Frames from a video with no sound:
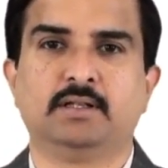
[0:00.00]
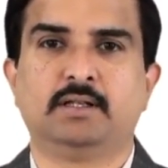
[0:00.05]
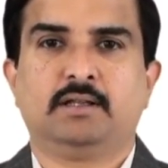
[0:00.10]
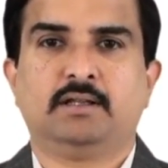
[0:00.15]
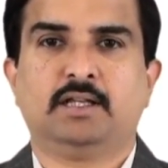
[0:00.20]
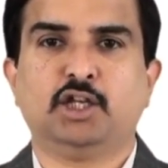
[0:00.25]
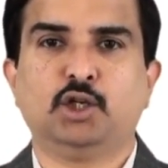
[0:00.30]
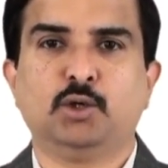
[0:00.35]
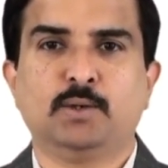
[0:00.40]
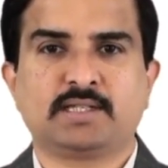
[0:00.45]

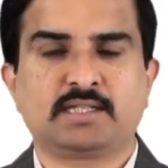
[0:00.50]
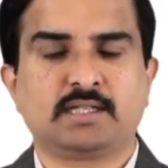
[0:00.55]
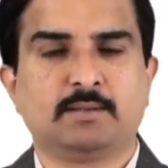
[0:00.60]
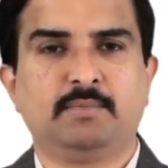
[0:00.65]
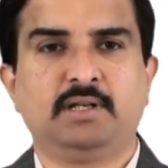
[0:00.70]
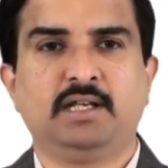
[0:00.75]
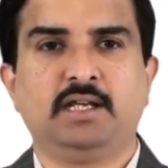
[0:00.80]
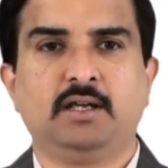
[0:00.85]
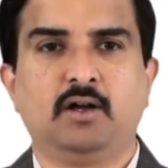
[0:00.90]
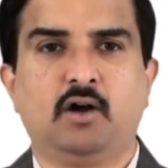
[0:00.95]
The
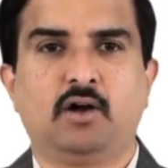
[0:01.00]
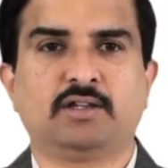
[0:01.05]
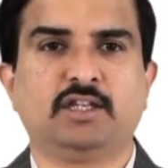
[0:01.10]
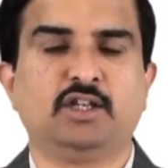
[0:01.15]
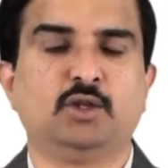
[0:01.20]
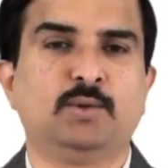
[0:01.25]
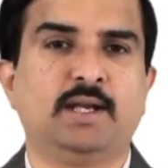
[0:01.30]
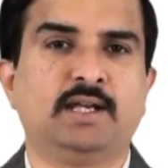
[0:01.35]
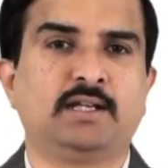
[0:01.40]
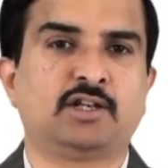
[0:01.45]
USMLE or
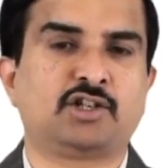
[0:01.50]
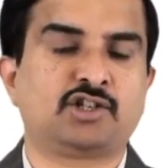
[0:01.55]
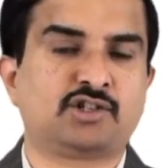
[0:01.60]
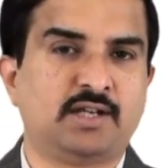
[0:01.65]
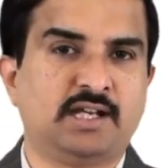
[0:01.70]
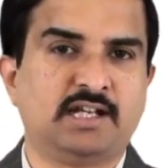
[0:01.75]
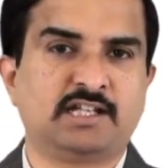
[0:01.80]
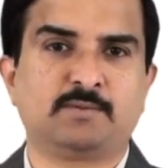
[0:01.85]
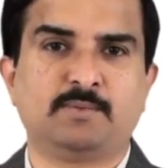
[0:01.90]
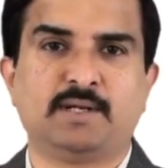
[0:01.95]
the United
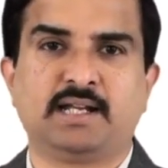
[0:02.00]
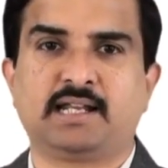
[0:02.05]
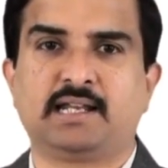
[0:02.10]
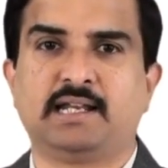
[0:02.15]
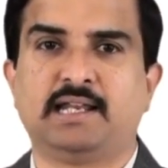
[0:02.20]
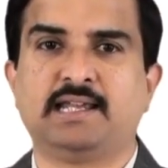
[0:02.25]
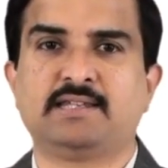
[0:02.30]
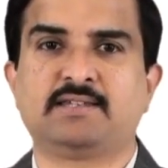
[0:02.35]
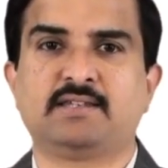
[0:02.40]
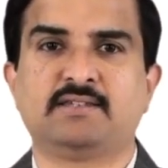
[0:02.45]
States
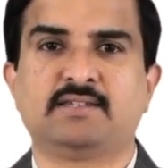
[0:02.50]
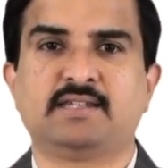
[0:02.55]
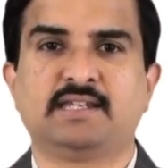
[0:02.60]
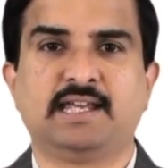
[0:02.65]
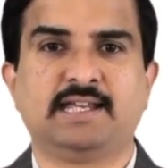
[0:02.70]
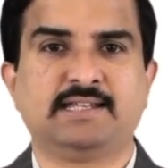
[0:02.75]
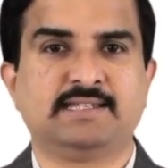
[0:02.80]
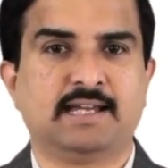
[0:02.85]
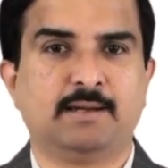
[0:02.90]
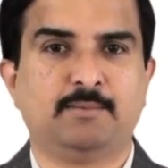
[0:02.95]
Medical
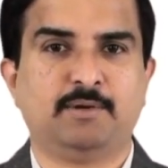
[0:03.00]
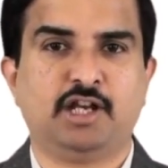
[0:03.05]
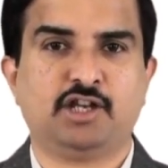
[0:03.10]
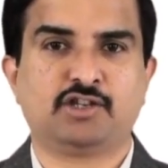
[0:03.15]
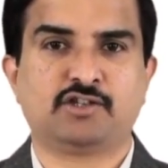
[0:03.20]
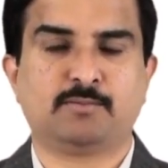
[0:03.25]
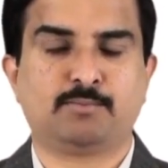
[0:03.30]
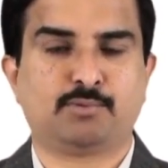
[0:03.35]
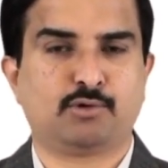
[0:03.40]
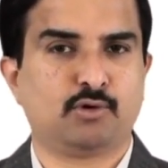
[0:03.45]
Licensing
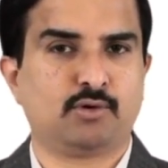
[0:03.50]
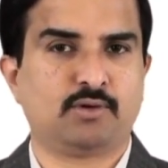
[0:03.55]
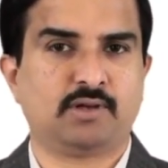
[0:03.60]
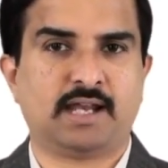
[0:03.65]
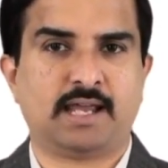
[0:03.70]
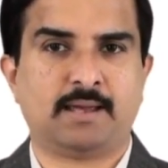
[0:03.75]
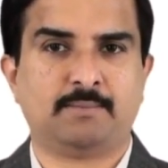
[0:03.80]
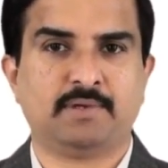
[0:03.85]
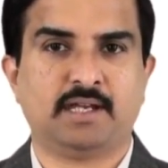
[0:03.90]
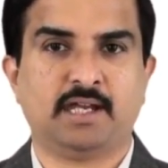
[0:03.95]
Examination
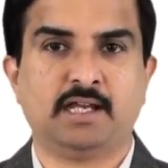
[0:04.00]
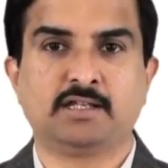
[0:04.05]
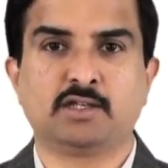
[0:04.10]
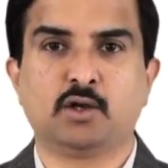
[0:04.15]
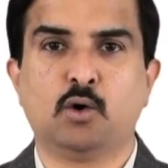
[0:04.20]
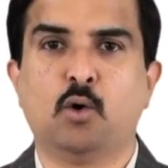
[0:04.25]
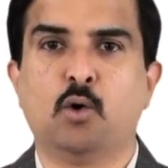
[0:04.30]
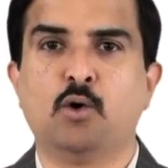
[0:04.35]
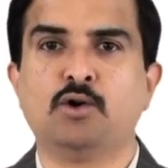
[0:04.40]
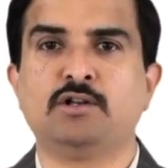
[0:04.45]
program
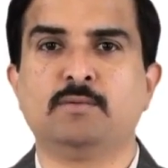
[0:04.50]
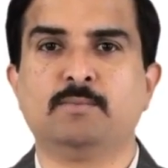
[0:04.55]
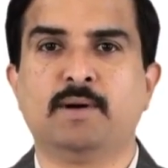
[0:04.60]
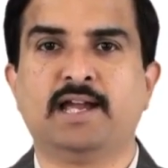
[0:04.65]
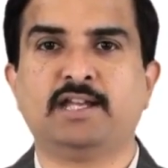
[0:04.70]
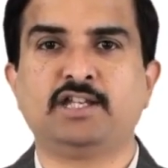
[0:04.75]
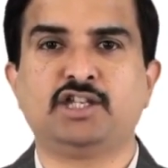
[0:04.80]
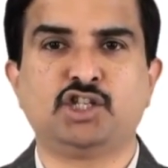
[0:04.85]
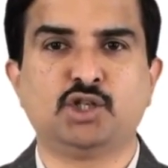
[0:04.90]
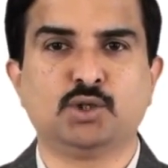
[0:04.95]
is owned
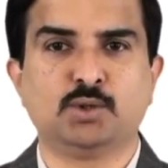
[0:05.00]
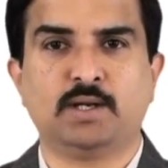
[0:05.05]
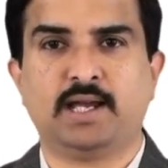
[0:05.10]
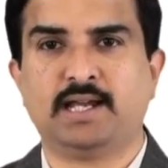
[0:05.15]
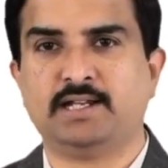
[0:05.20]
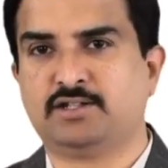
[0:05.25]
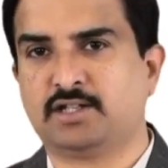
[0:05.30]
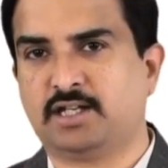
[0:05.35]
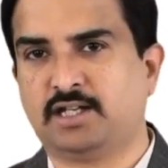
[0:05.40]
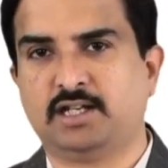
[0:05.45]
by 2
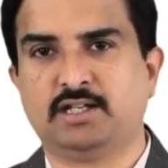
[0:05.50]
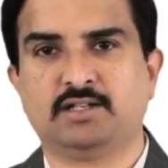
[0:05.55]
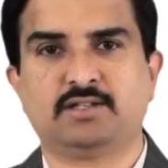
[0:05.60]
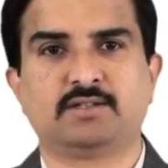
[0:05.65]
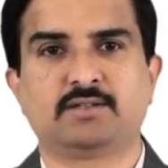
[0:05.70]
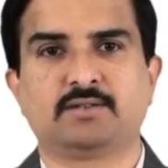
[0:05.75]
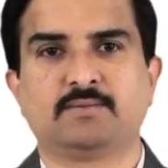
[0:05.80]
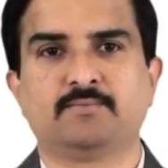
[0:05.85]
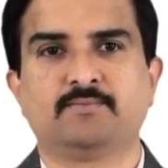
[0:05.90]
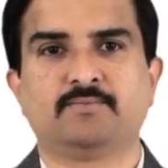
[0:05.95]

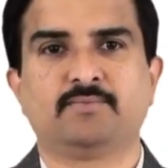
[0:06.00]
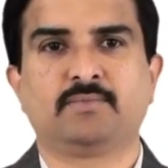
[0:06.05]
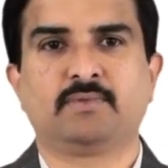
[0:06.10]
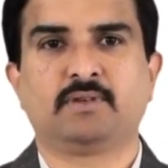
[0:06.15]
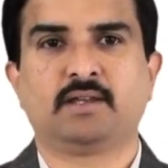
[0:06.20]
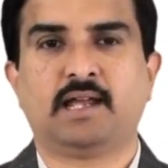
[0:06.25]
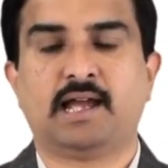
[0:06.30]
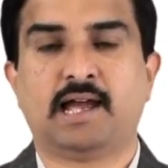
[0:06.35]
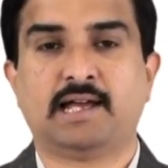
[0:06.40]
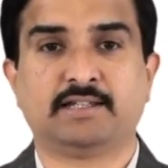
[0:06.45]
entities.
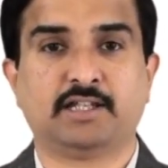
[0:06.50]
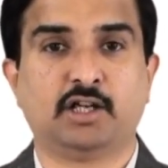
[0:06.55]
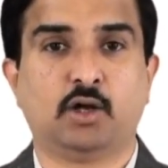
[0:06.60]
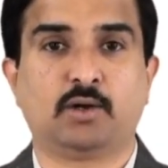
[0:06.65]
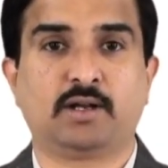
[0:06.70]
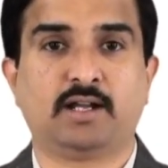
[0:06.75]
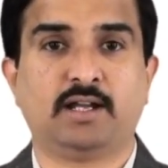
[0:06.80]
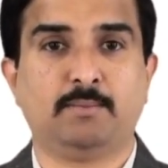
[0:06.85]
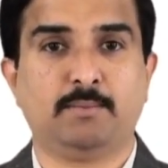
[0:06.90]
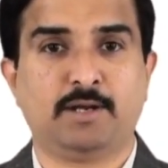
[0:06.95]
As I
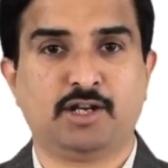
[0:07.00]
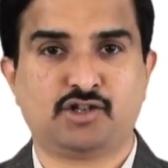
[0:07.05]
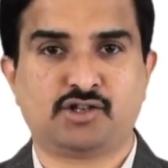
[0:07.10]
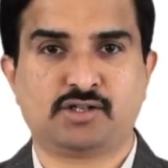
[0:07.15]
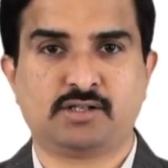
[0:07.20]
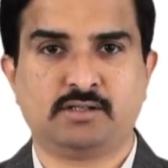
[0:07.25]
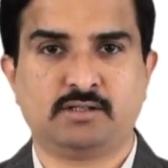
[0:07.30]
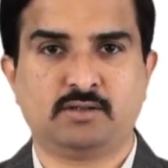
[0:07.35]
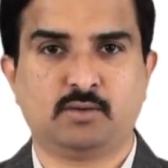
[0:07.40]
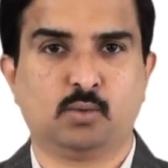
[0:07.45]
already
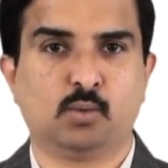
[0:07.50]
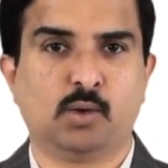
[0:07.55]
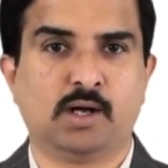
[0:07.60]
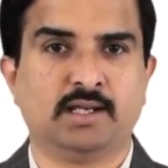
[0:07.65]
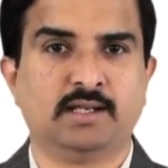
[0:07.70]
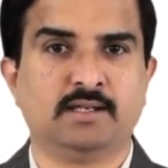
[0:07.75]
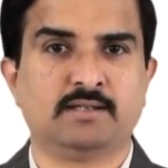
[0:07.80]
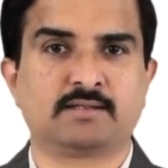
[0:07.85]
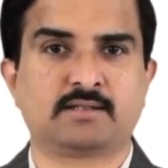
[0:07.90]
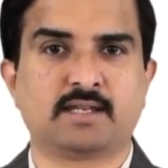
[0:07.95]
mentioned,
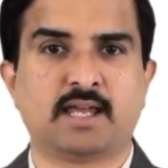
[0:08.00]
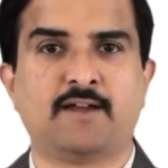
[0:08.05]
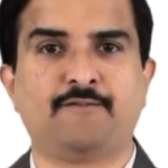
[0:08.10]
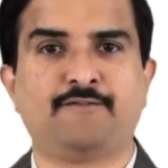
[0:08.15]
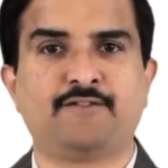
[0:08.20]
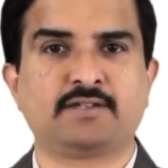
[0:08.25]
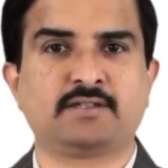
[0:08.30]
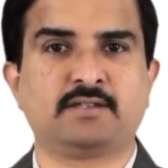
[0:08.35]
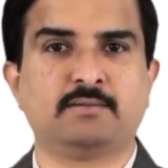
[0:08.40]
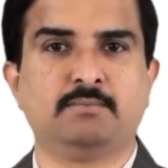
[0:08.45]
one is
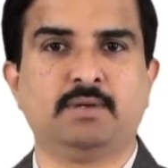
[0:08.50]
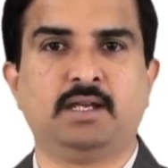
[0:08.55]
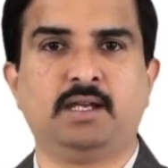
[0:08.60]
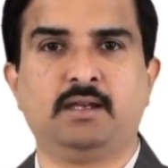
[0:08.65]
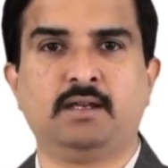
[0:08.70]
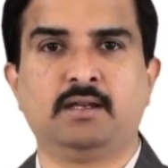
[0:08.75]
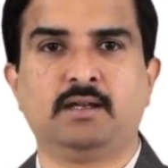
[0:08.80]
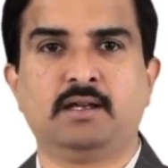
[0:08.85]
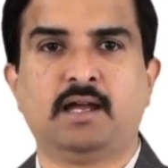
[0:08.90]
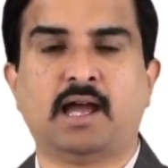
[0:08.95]

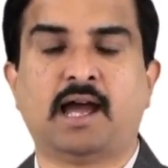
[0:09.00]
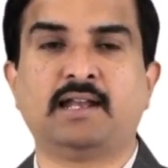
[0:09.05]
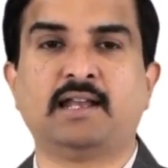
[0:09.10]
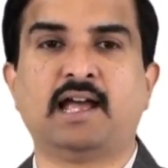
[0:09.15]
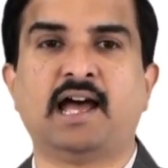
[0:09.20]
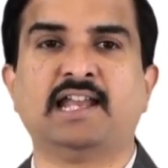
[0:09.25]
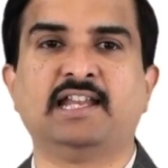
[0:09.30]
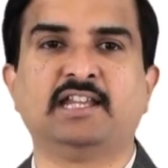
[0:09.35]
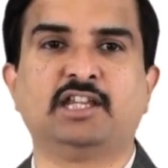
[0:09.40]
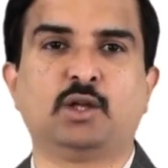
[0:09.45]
FSMB and
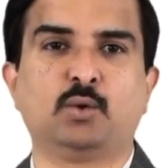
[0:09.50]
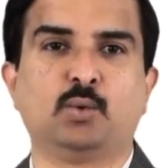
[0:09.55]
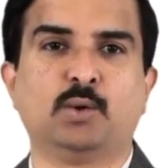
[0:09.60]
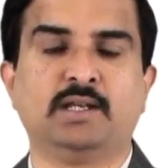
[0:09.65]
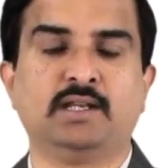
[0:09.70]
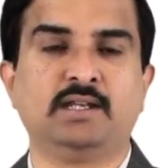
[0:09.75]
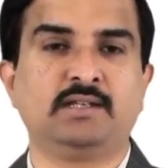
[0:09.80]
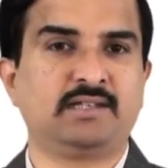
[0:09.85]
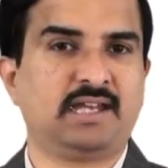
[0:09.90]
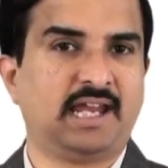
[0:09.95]
another
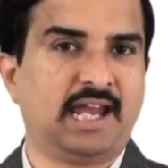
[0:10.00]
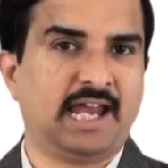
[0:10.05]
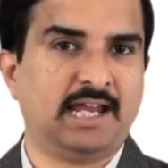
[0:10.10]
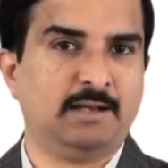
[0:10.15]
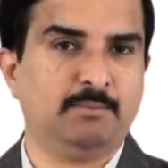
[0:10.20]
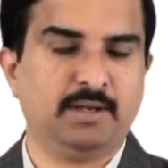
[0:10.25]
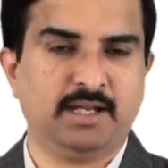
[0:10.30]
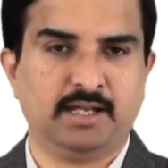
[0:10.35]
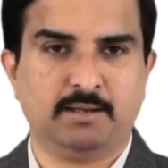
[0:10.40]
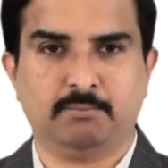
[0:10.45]
one is
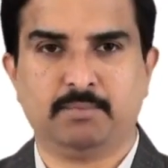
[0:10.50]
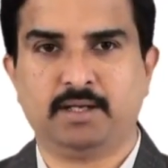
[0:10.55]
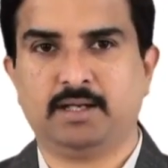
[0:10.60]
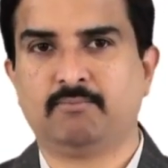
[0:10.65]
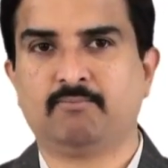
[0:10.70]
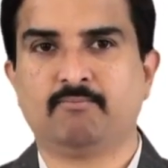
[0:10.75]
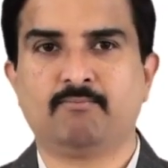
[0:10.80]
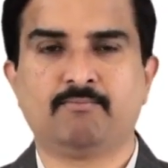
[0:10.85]
NBME.